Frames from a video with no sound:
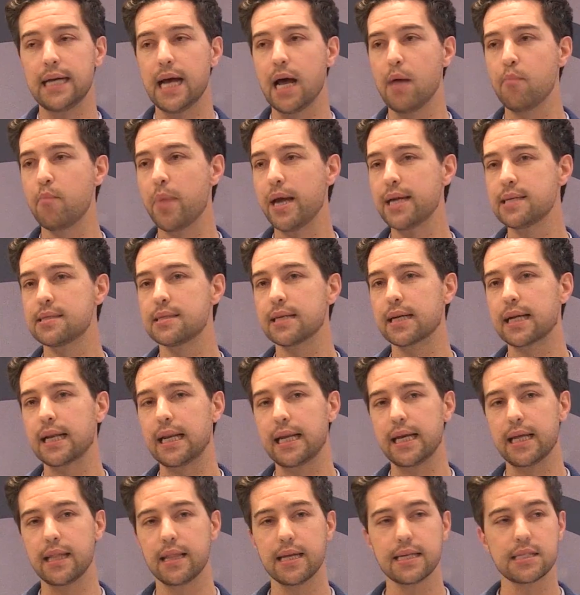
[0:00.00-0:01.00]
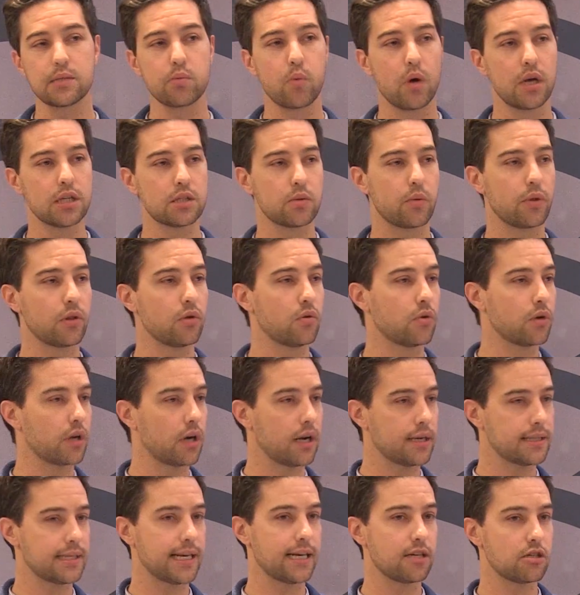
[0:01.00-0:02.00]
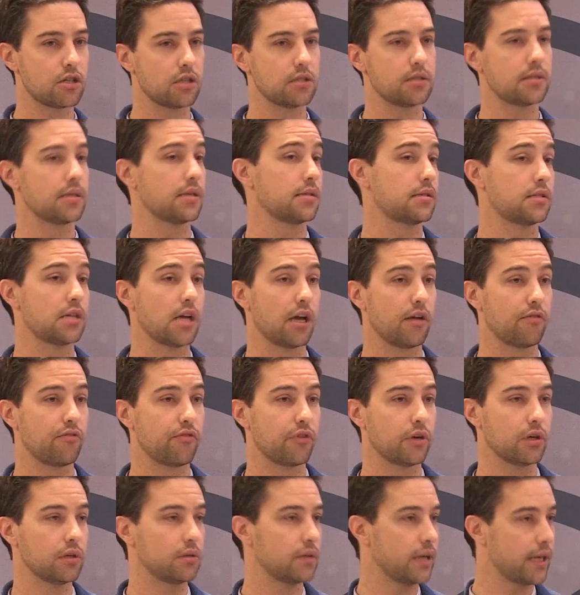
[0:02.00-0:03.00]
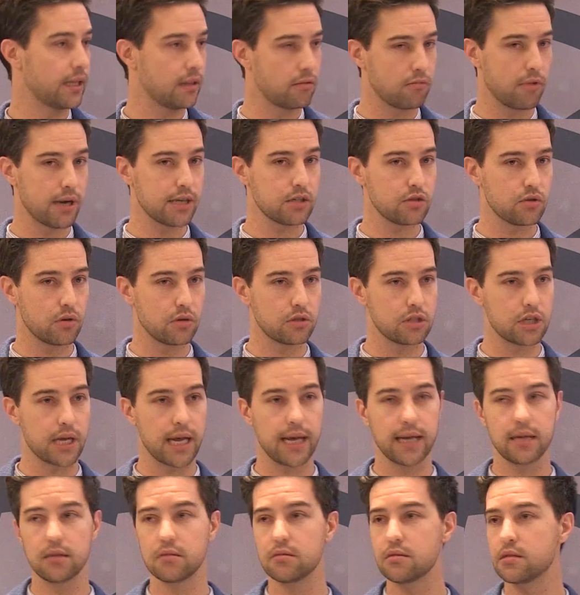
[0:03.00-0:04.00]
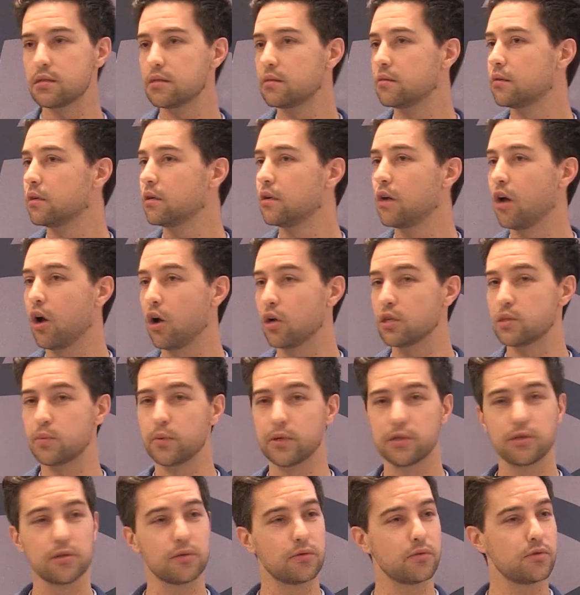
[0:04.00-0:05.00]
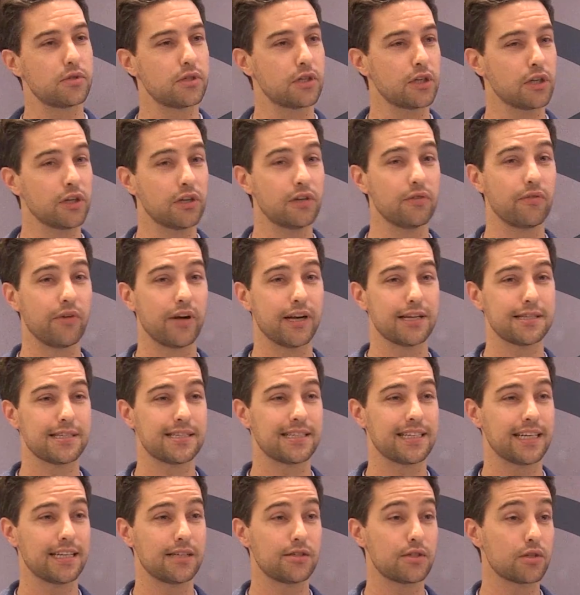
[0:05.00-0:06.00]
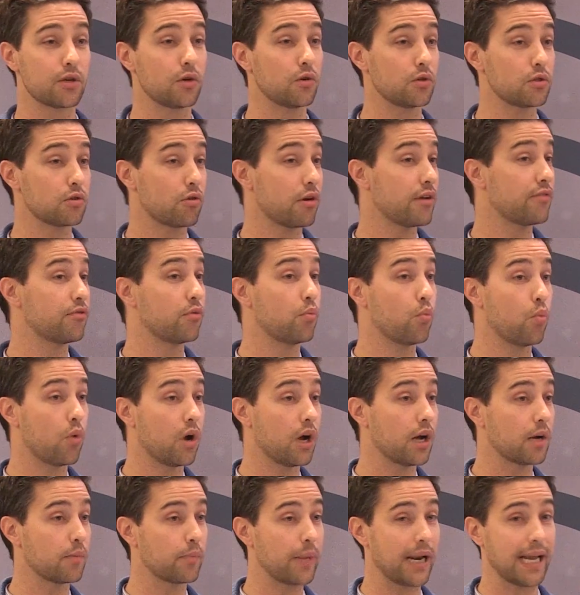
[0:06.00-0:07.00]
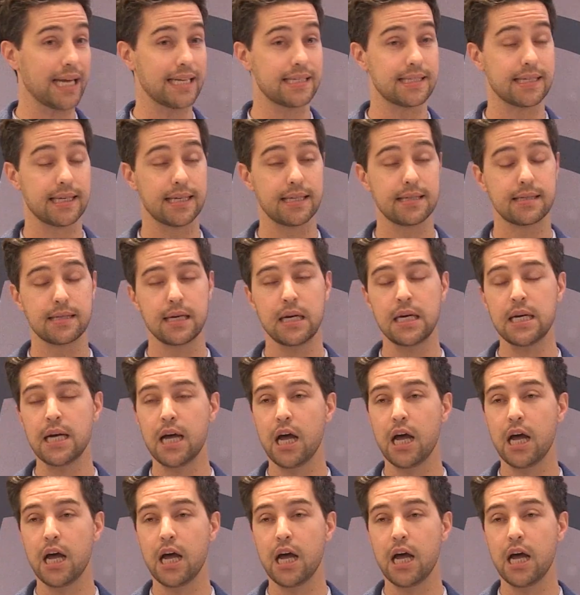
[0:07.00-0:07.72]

And basically, this works with organisations that serve food, either restaurant chains, hospitals, universities, schools, or even workplaces,